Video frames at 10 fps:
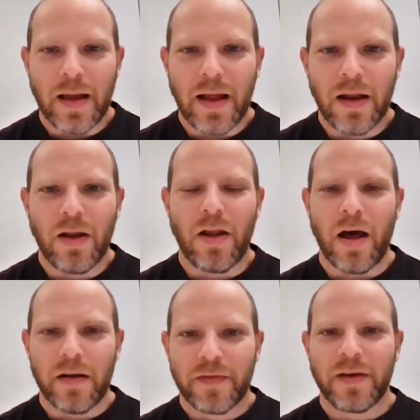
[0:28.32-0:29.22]
A
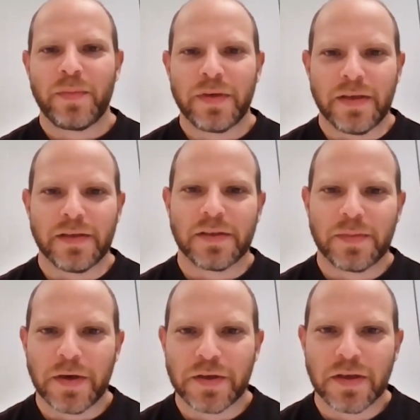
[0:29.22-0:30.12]
lot of companies,
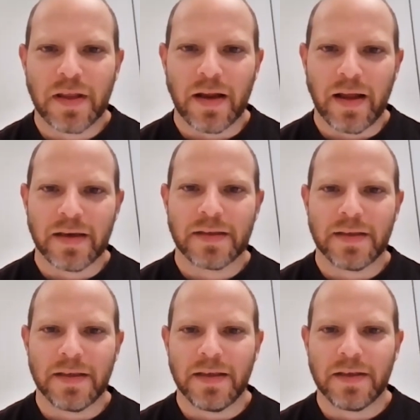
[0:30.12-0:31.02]
especially the
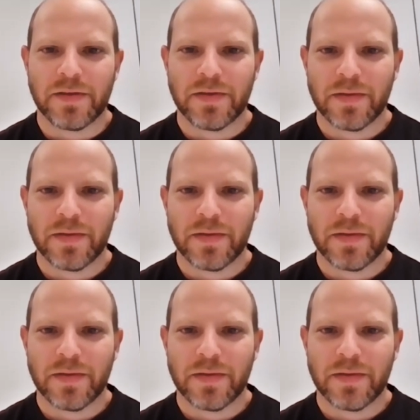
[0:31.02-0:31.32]
legacy